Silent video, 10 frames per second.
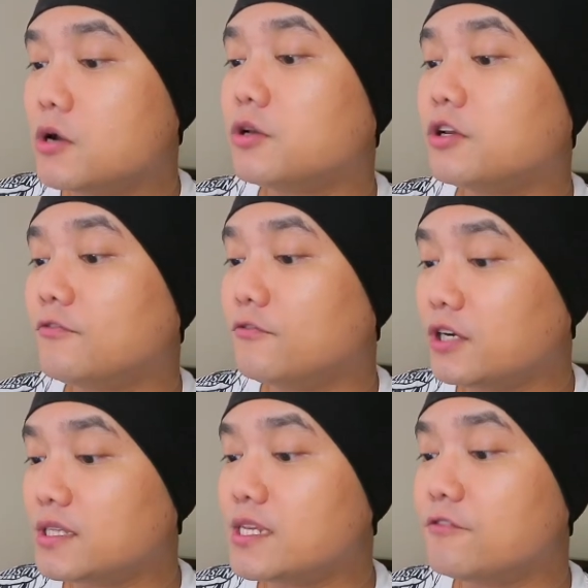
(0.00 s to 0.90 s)
who
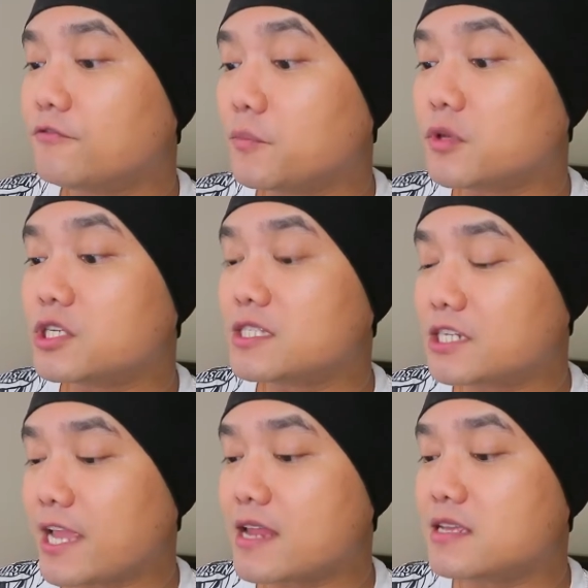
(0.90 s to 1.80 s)
converted from
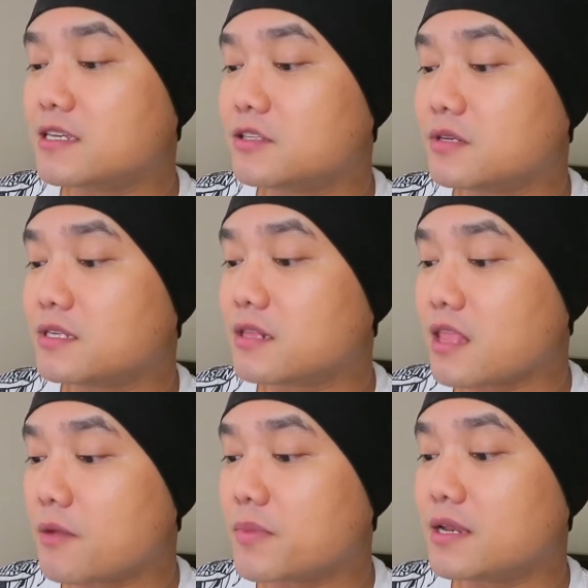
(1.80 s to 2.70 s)
Christianity to
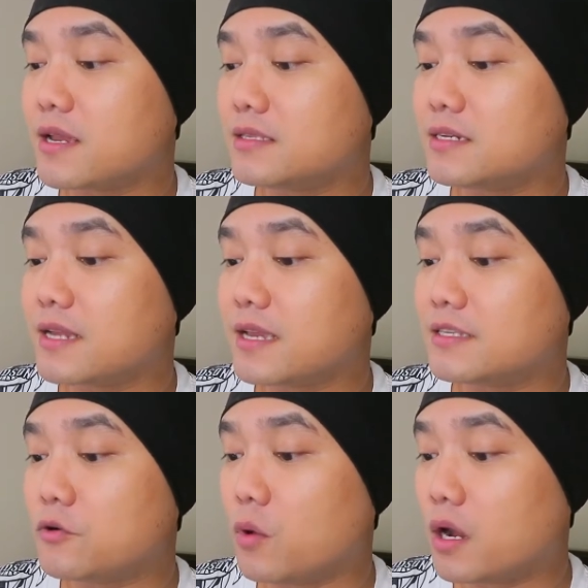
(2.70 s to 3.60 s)
Islam in
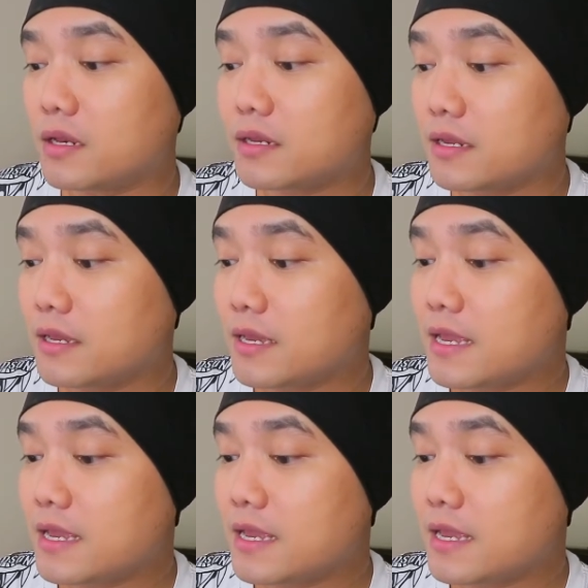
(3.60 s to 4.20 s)
1991.